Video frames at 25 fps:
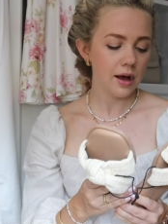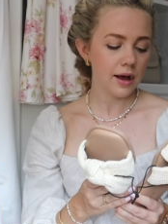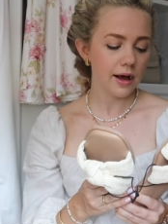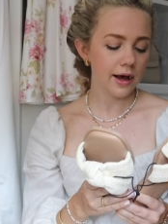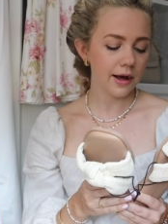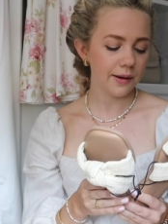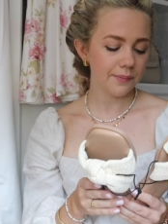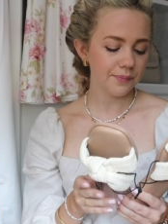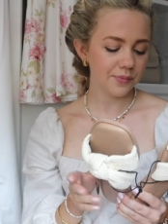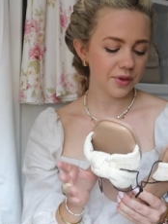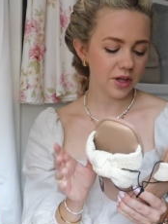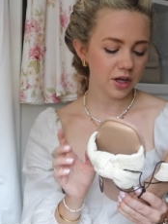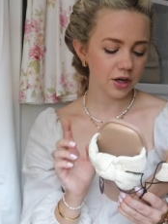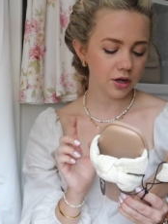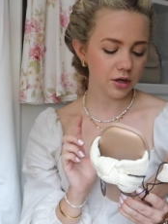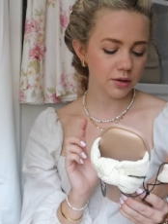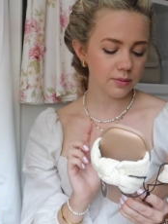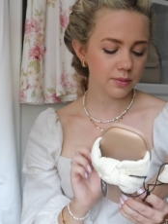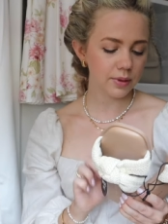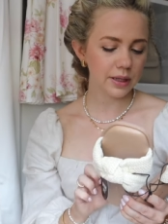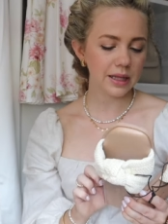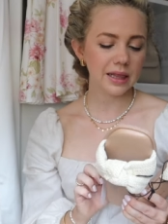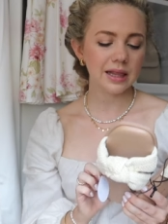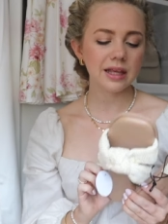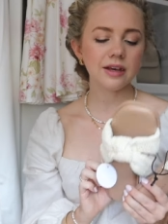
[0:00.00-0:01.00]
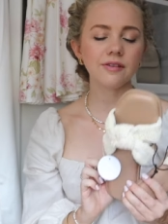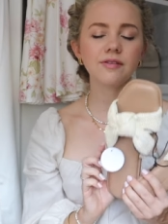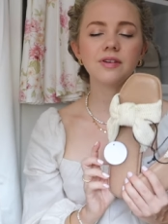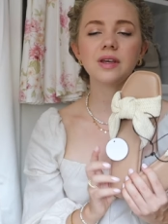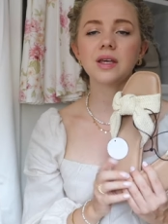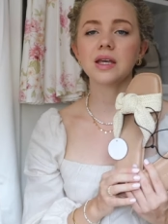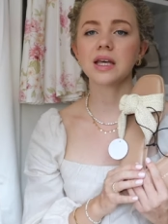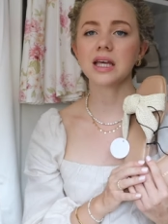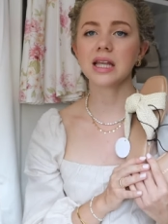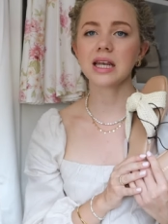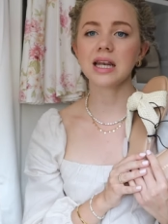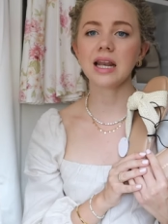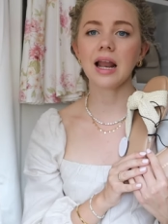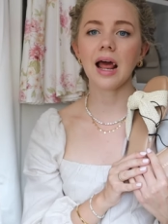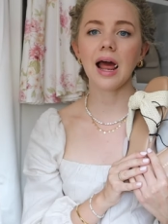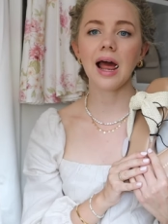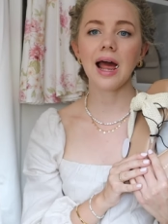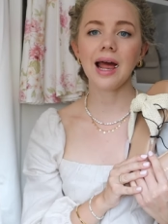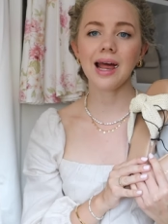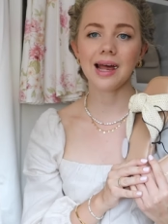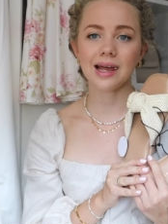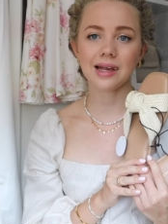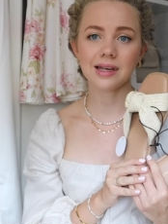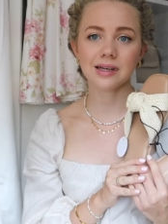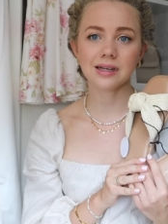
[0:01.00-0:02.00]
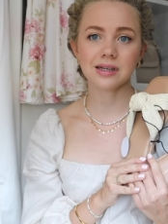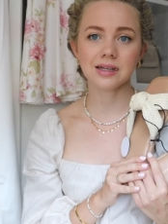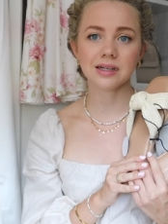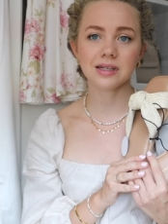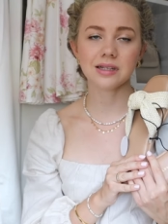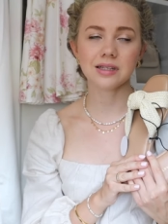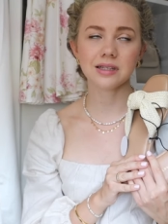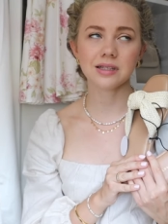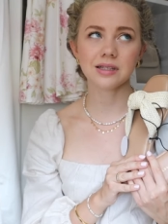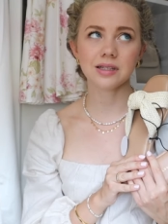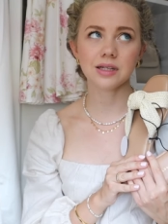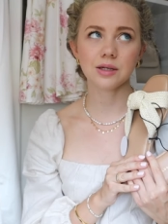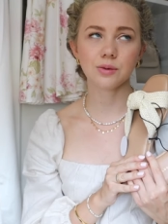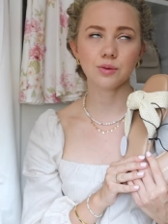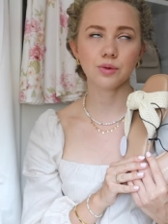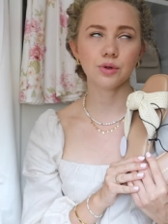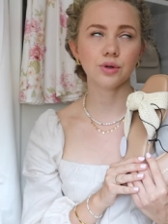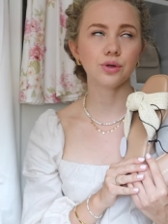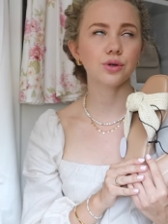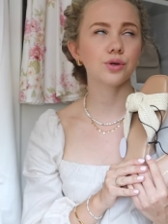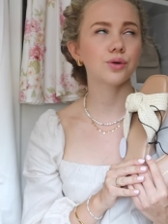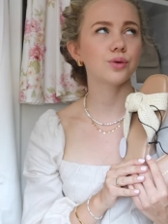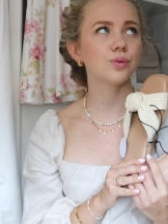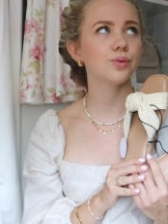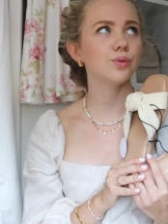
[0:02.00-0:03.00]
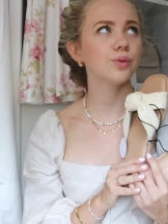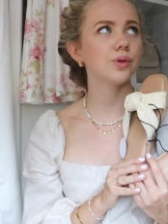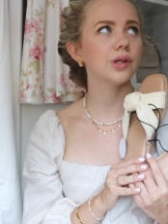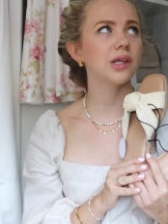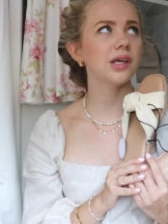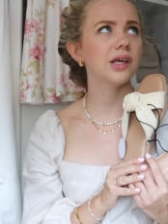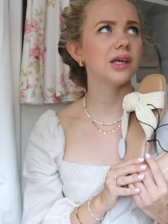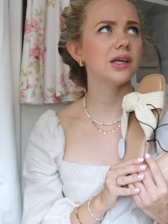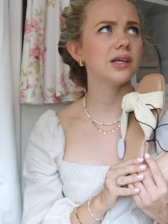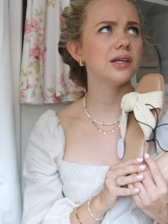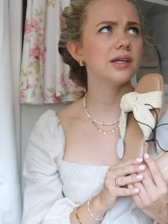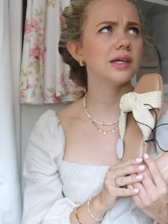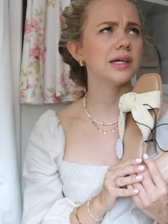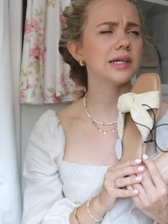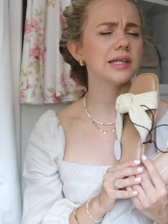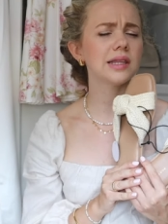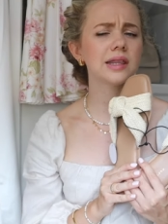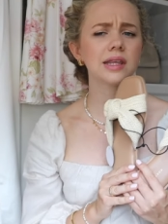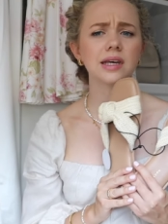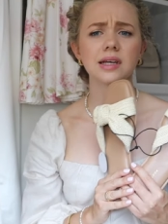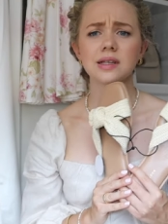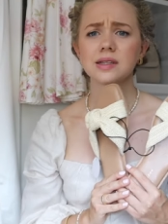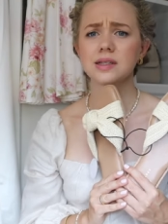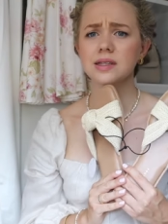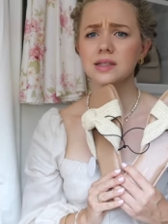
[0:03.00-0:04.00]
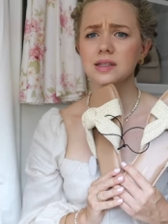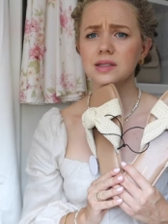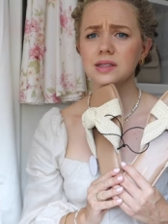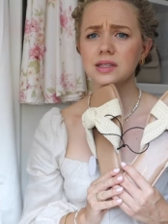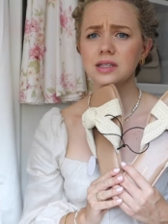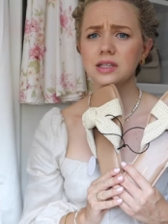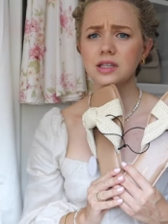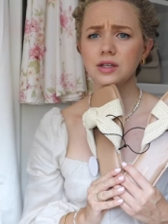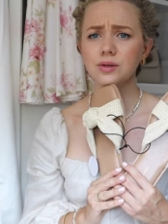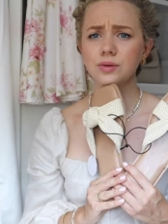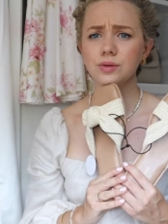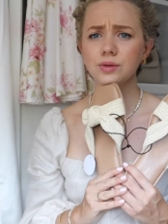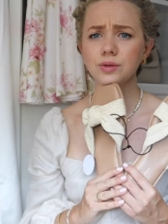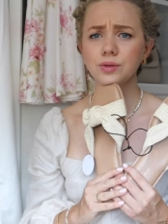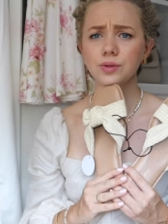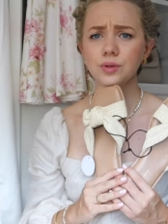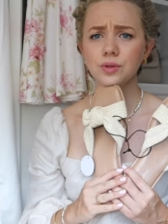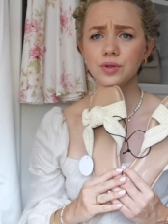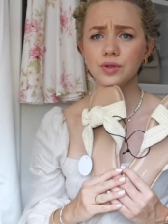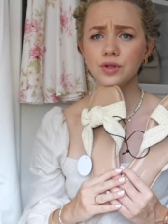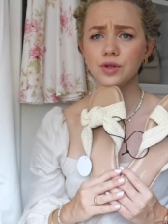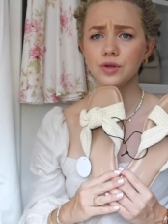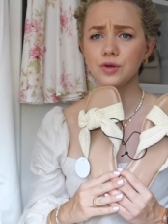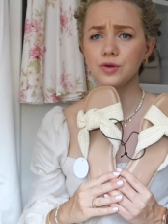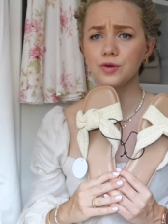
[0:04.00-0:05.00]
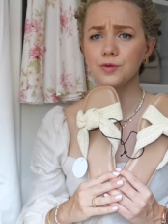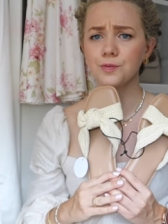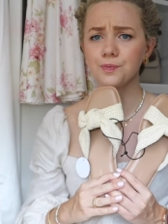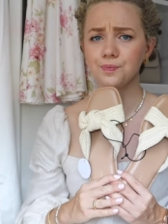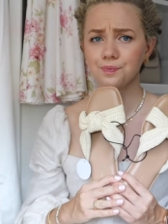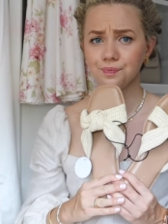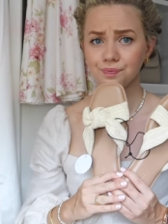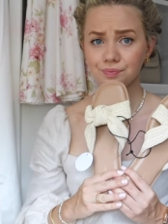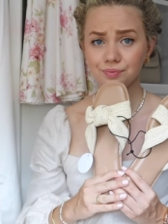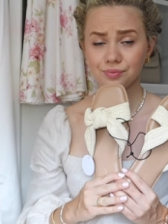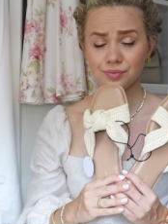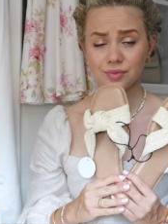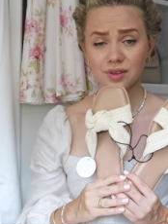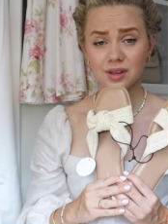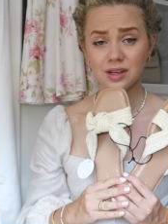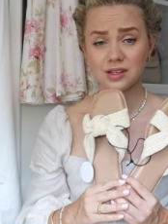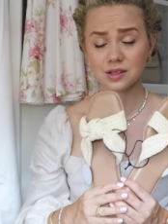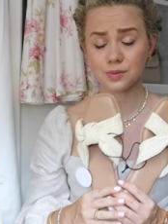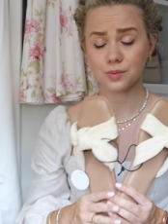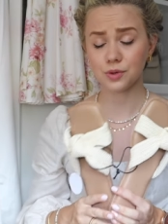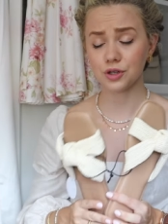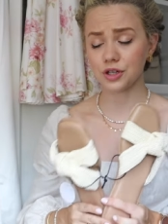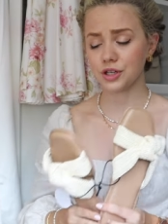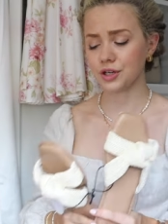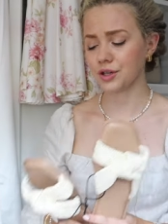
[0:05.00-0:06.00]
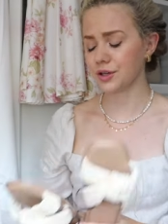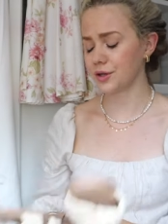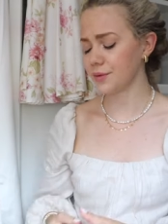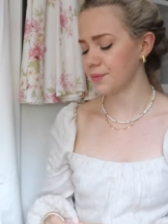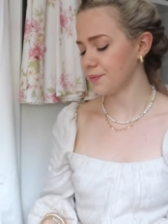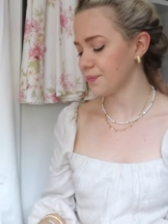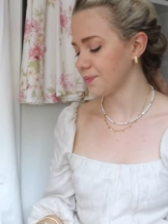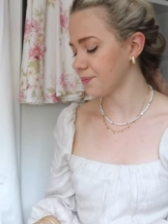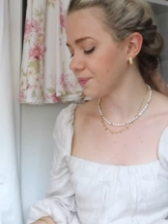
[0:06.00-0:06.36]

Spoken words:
They're completely vegan and they were only, I think, 16 euros, so that's pretty good.